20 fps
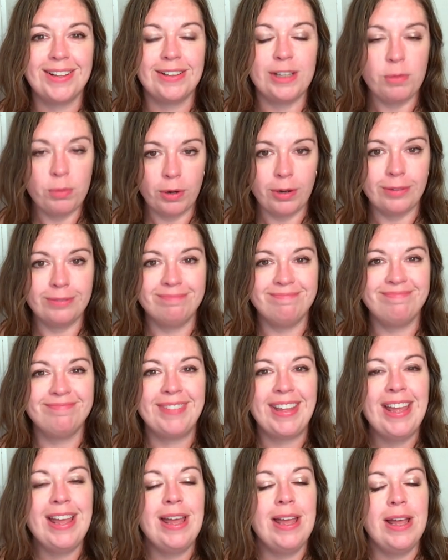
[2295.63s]
Libra.
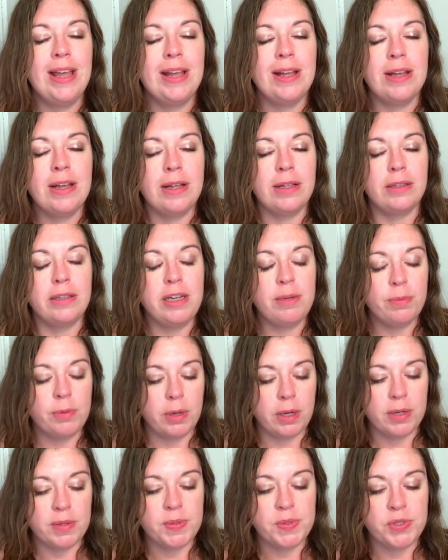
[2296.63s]

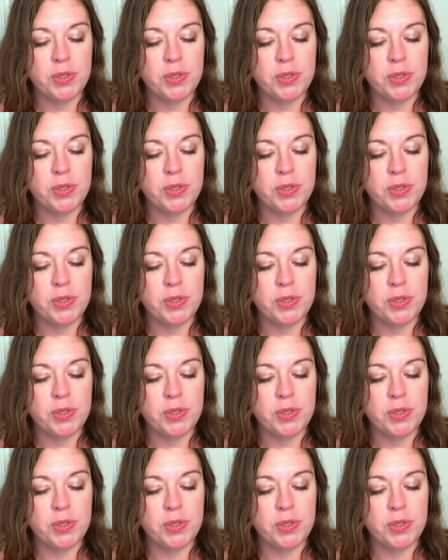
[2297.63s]
Libra,